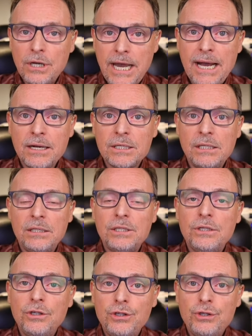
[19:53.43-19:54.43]

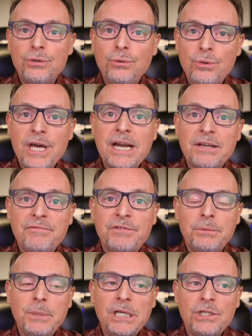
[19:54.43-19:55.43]
access to that
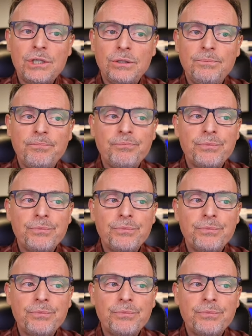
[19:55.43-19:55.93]
information.